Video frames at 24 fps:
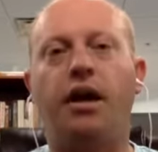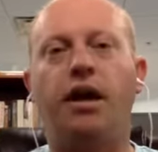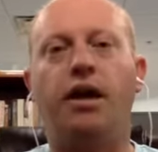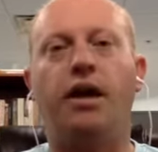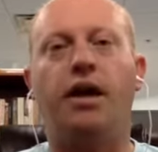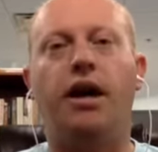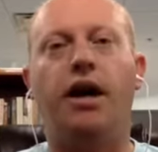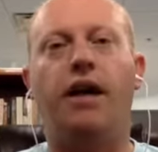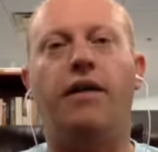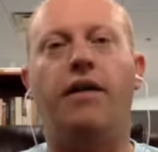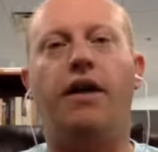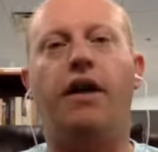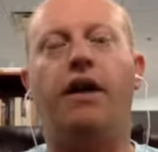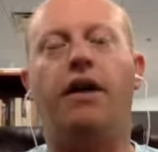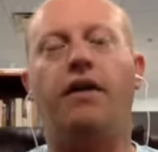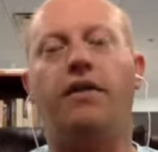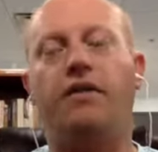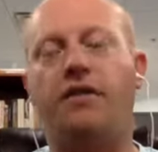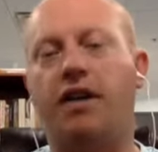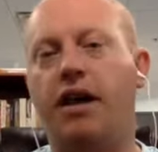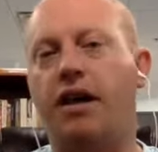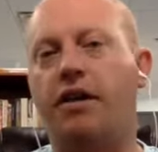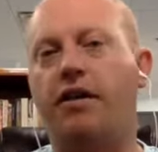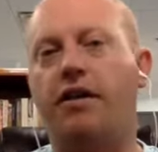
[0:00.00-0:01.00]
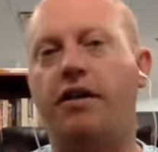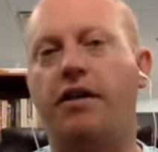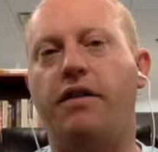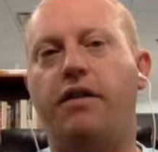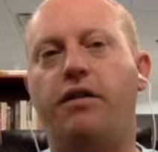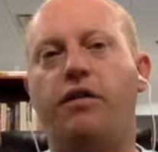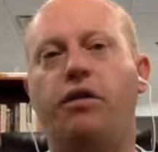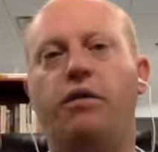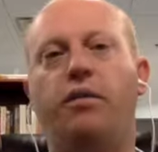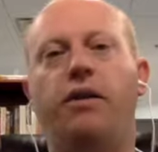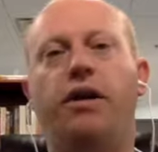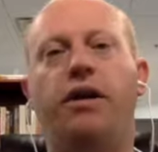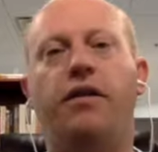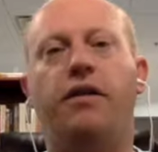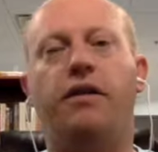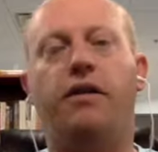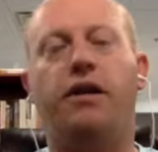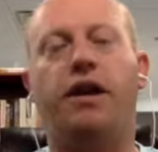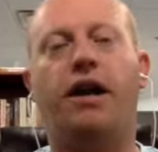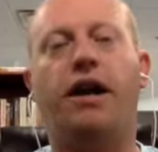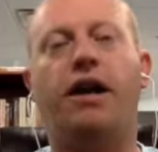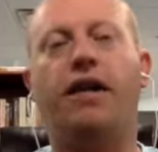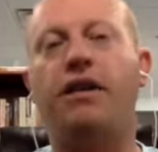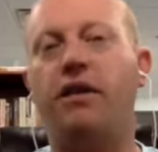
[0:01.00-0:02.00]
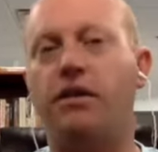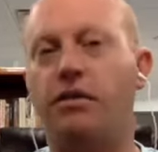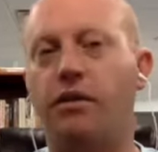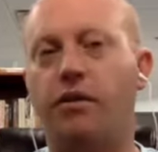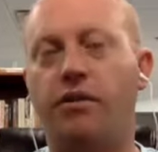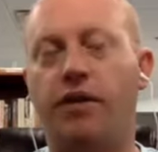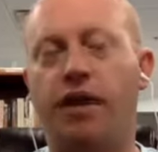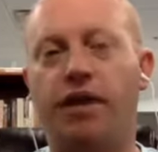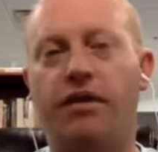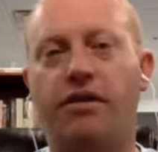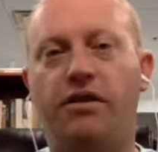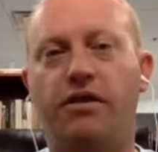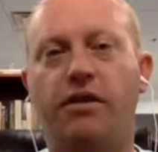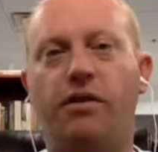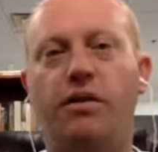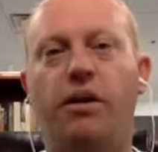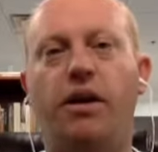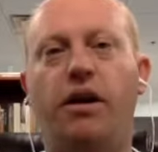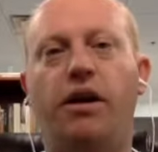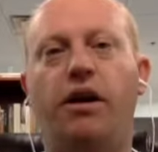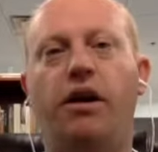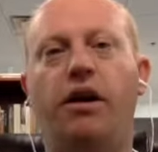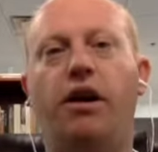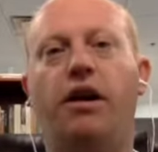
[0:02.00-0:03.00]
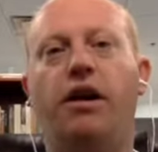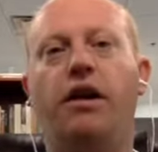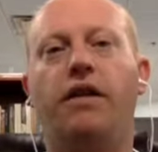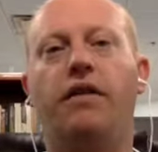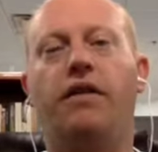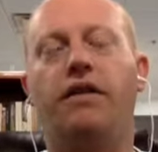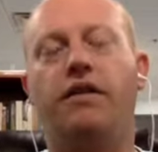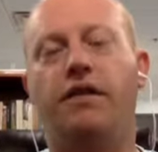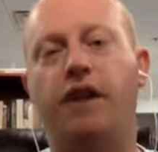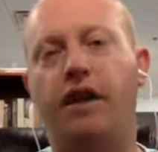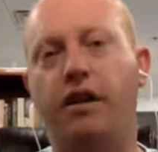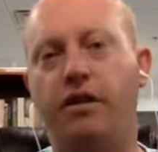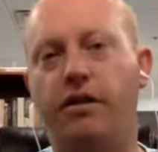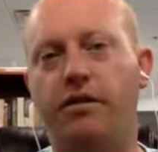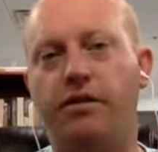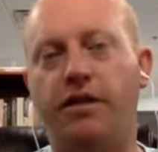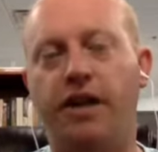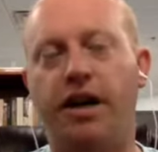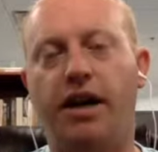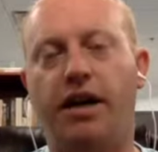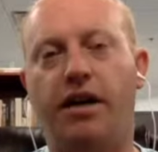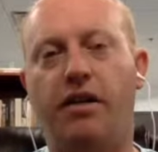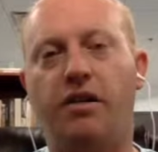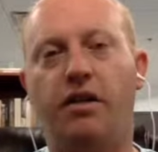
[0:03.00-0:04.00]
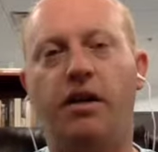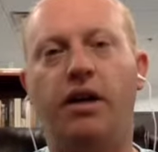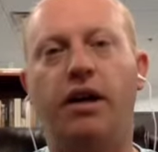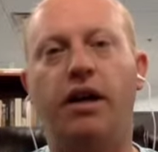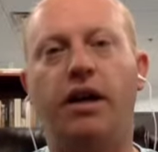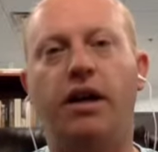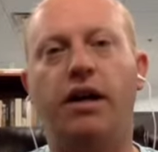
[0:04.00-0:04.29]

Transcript: And then on Saturday, there will be other kinds of events going on in the center of town.